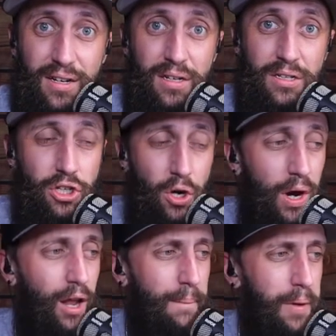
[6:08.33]

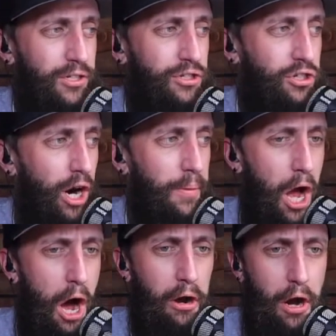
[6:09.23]
Joel Embiid's coming
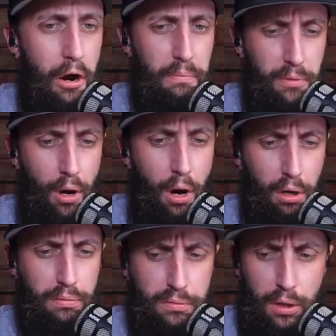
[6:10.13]
out here
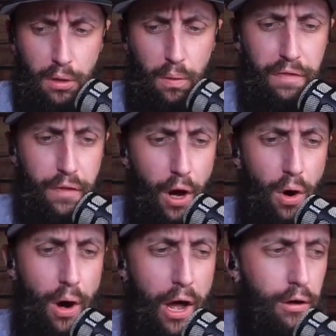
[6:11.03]
with
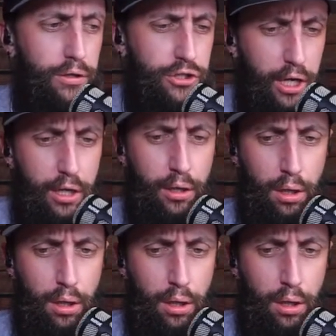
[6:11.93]
no energy.